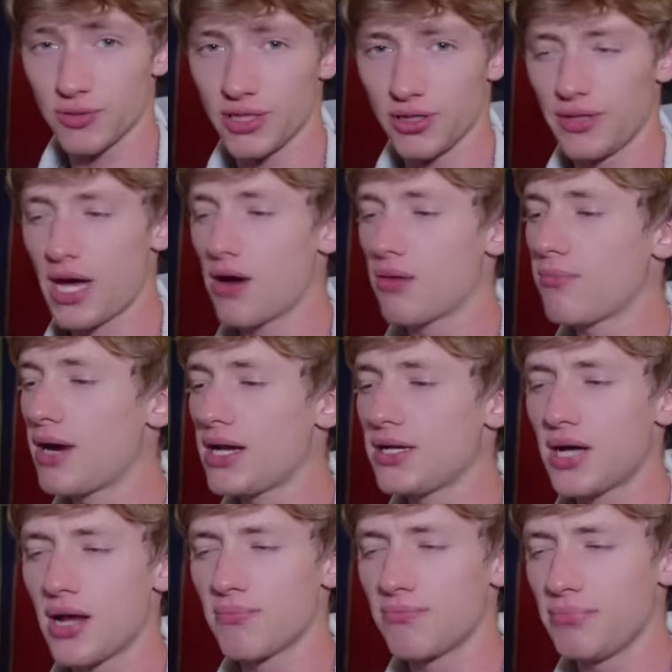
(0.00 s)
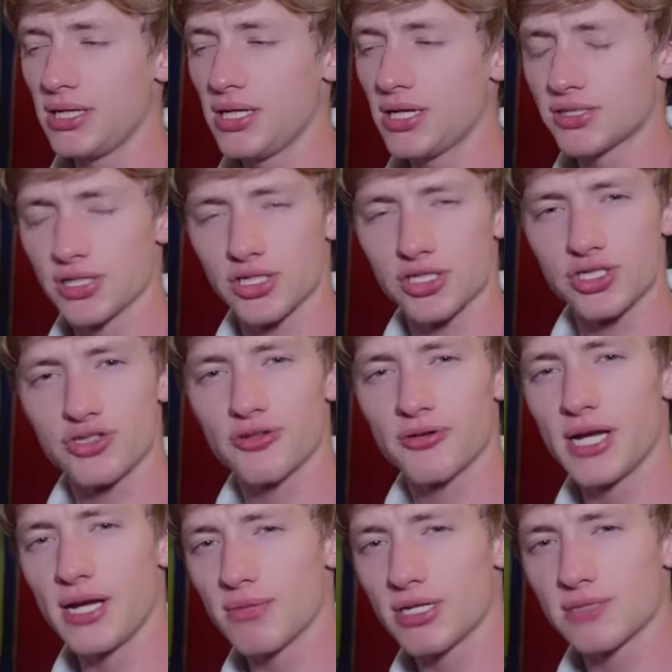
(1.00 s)
Now, it might not be as
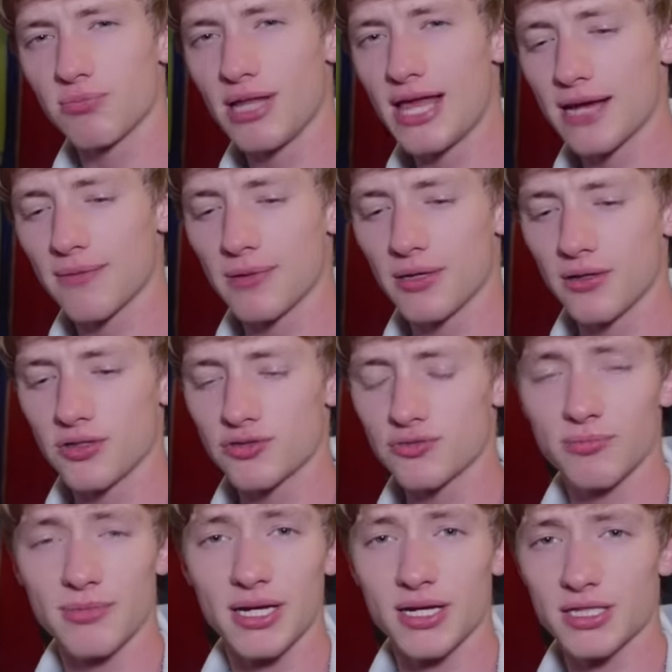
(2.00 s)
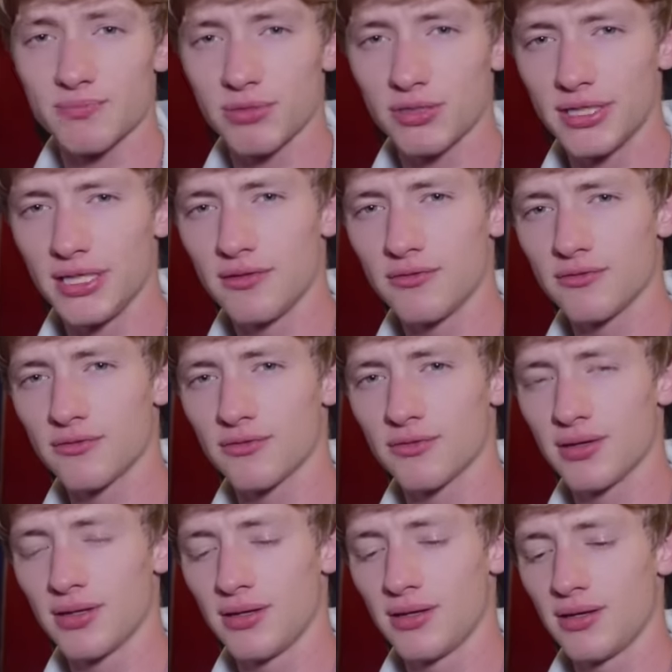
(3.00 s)
extreme as Black Pillers would make us believe.
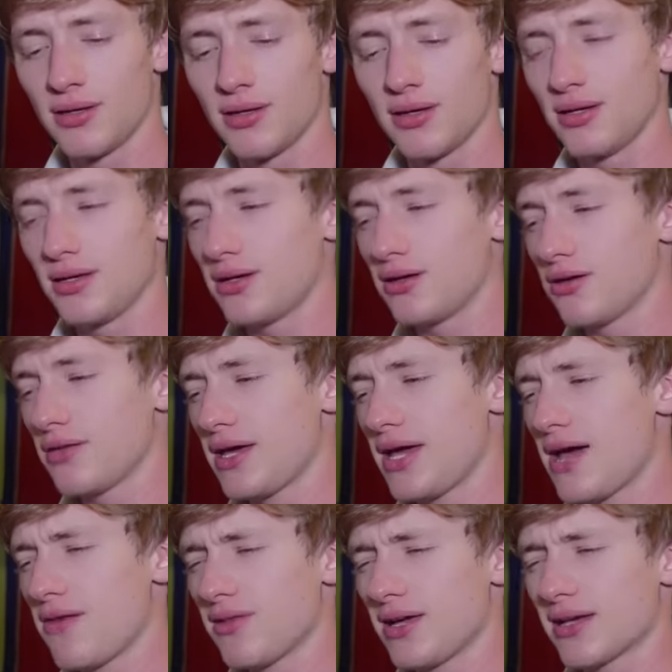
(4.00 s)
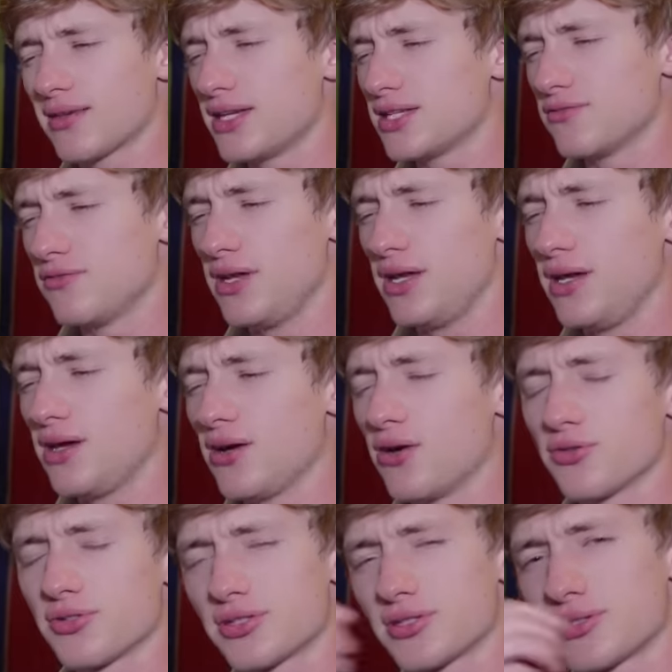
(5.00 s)
You know, they have like these
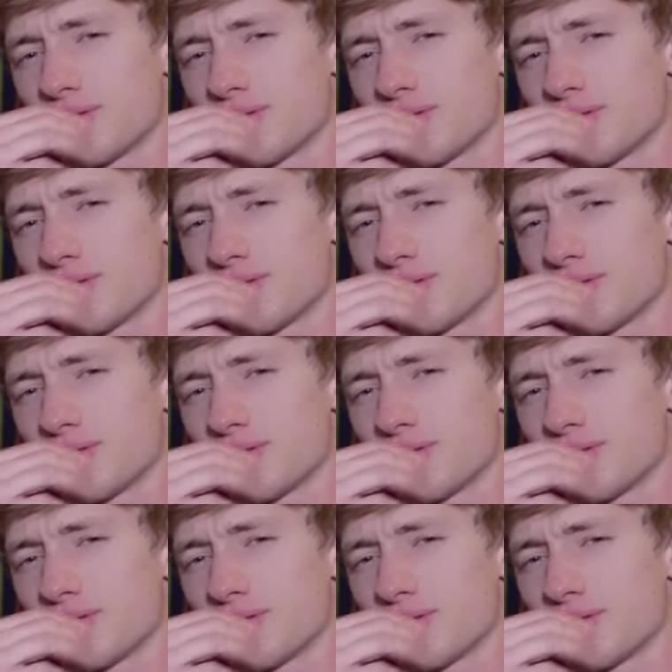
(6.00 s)
videos.